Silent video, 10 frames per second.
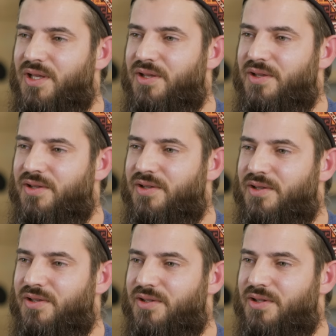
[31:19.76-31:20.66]

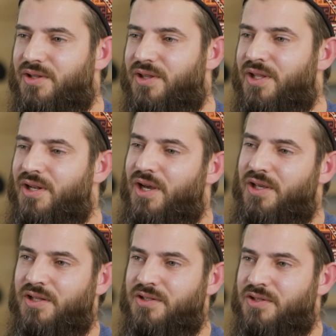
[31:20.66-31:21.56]
uh, then
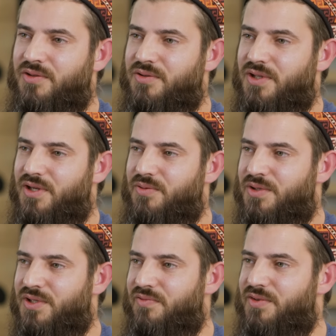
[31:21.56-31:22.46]
I understood that it
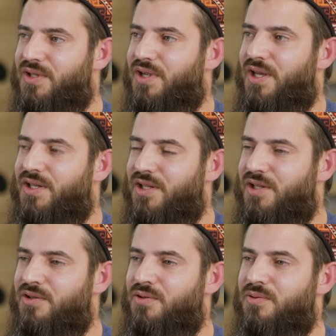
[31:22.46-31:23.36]
was something that I
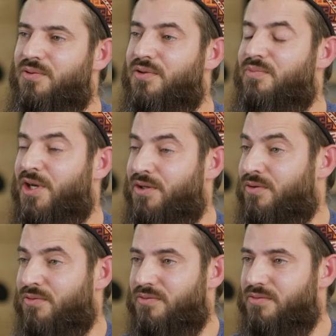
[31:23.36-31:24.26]
needed to do on my
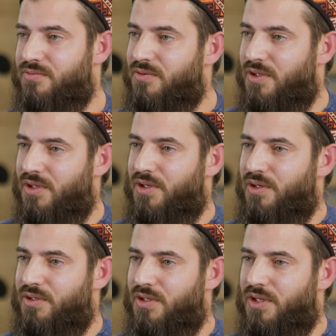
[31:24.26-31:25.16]
own.
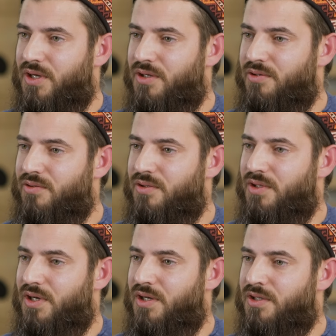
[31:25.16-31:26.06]
That I
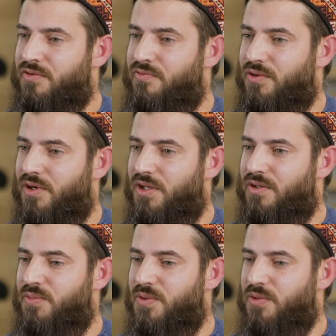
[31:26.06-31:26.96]
couldn't ask for
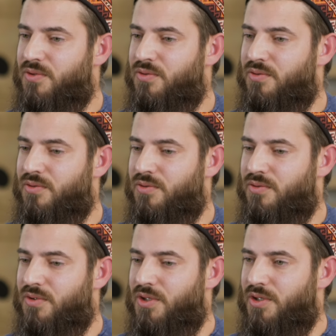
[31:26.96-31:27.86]
other people to
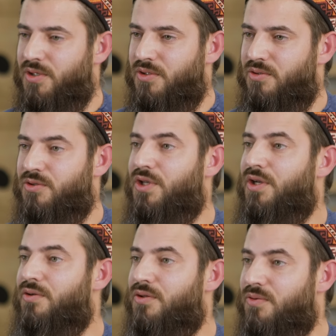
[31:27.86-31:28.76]
to
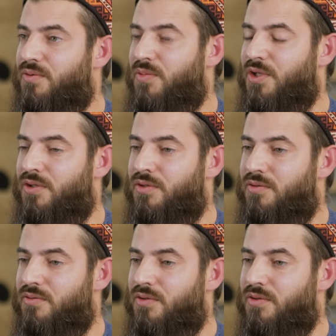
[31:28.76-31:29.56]
share it with me.